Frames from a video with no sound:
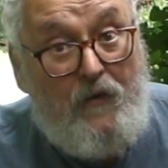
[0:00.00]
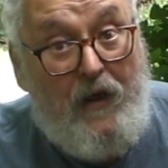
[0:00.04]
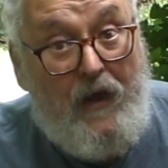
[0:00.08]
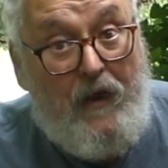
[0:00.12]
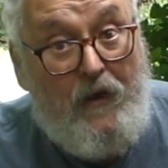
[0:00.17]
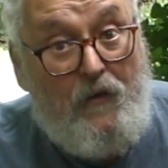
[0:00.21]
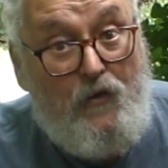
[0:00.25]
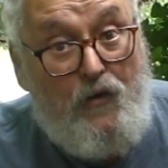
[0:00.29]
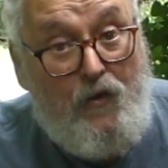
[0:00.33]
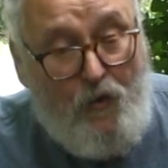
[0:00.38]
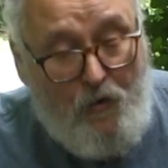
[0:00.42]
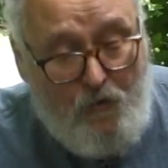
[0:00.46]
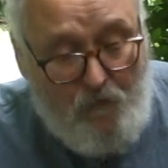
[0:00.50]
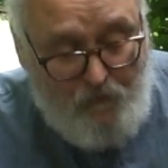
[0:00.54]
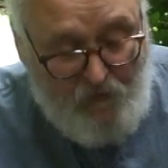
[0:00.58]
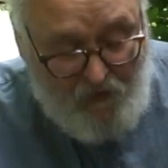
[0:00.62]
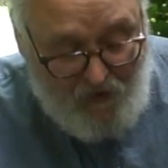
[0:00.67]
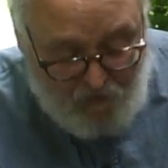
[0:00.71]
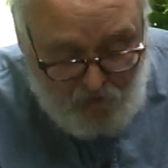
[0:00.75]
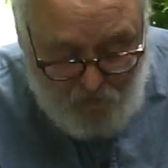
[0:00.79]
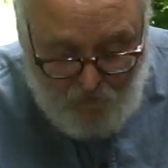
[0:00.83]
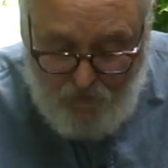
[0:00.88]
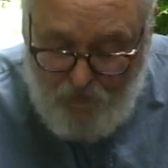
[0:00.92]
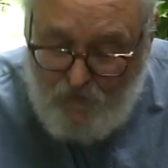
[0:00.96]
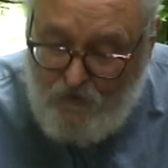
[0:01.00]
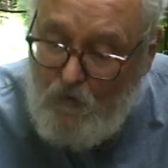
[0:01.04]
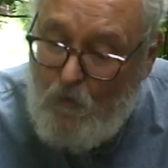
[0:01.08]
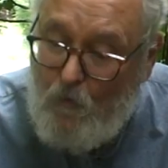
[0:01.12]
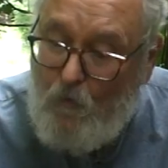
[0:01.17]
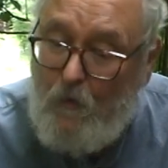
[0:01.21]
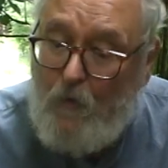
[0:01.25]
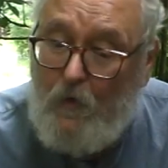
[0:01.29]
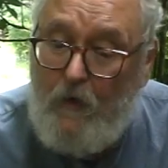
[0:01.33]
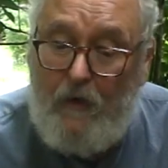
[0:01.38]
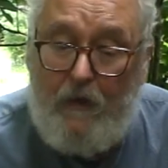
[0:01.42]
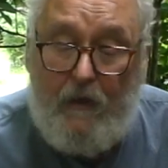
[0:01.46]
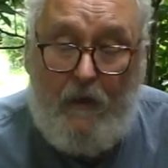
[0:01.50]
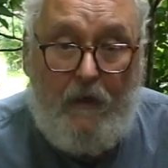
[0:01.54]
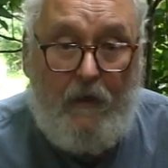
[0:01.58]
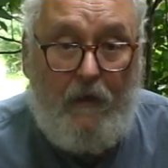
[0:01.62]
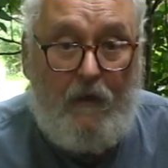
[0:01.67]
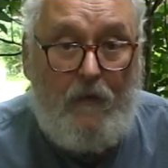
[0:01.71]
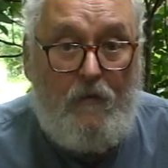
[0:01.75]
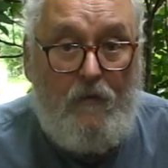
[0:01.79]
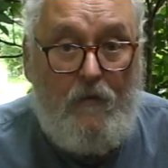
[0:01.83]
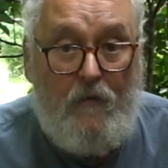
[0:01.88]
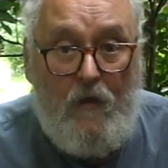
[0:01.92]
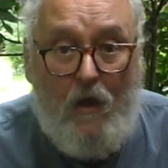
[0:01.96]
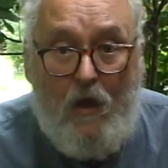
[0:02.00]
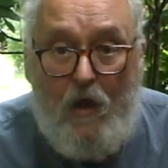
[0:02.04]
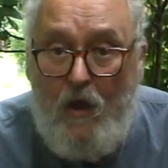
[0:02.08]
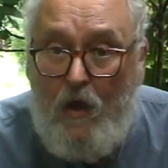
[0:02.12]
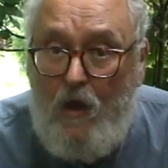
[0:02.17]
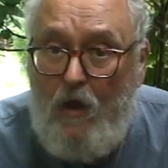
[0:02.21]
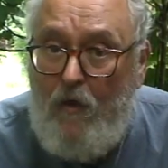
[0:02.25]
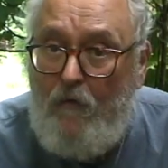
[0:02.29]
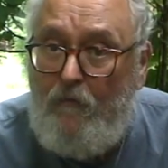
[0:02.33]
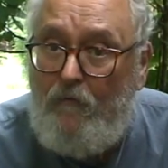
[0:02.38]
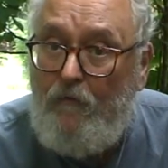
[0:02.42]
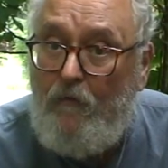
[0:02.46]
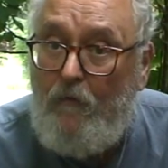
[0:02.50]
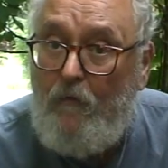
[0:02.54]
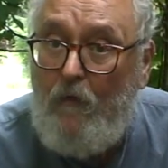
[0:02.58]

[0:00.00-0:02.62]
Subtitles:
And you know, sure enough,